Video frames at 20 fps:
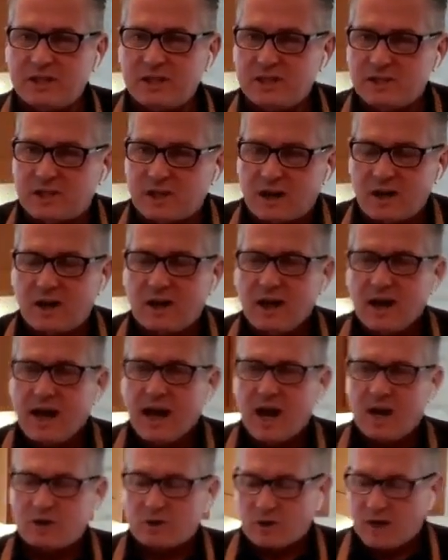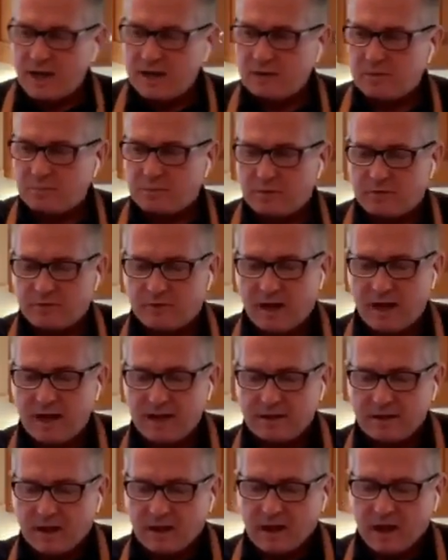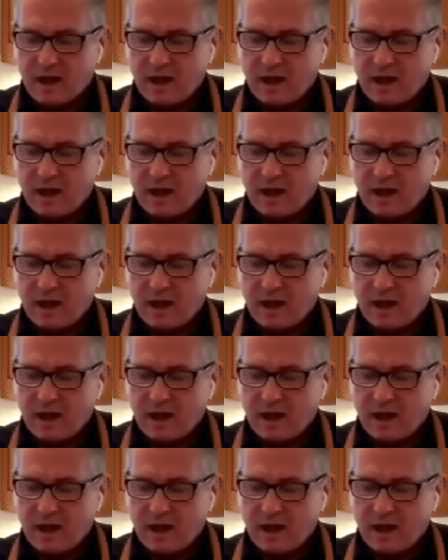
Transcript: needs are and trying to provide